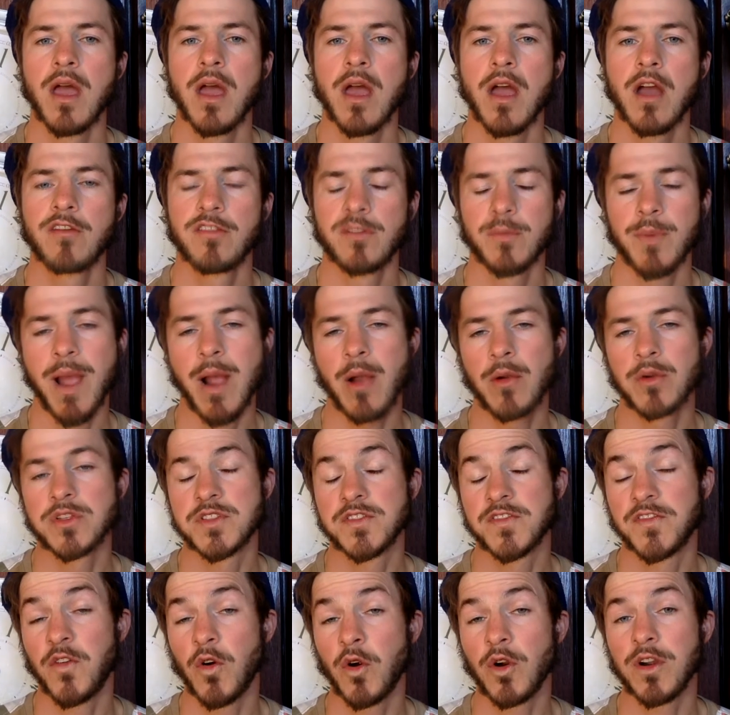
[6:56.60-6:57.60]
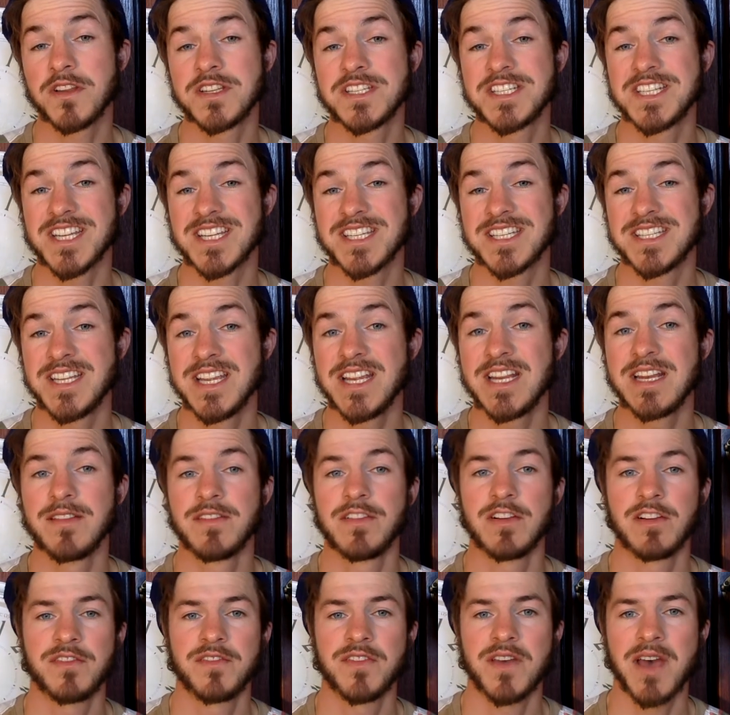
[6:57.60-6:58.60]
from hours 4 to 16 of
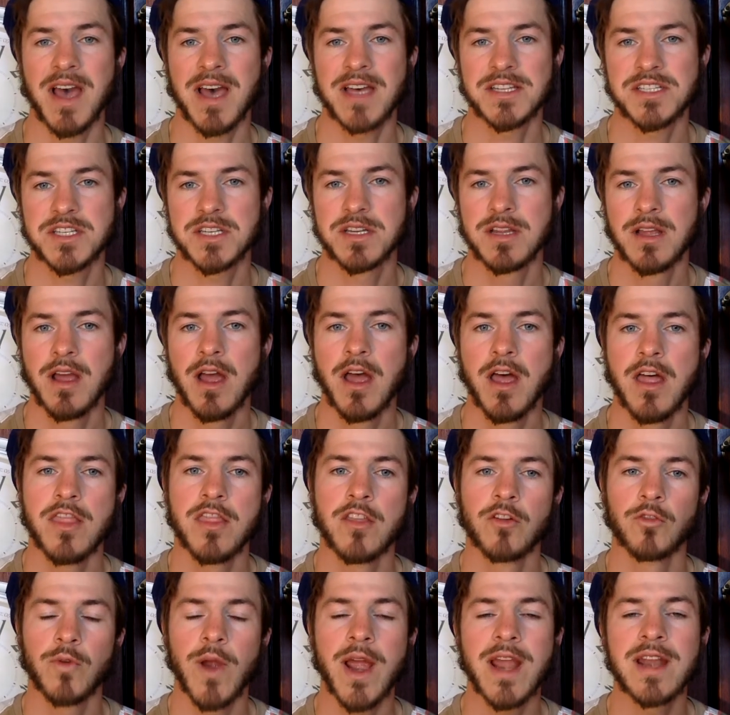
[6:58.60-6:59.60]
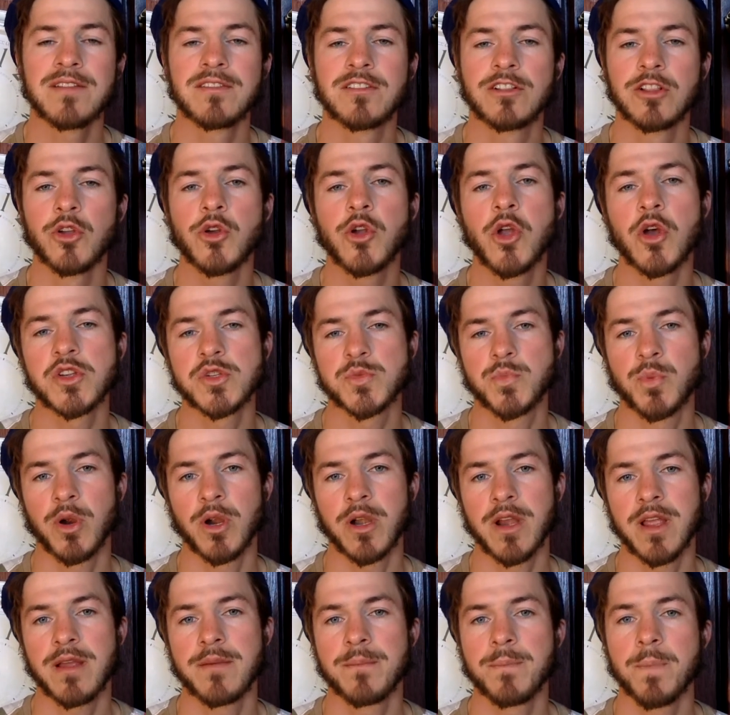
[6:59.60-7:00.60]
your fast, the rate of glucose
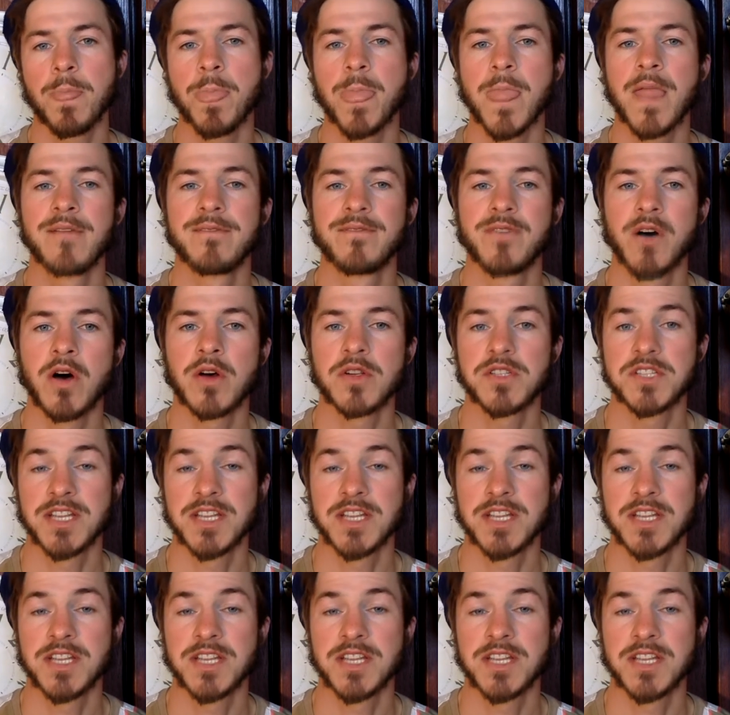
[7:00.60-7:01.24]
burning falls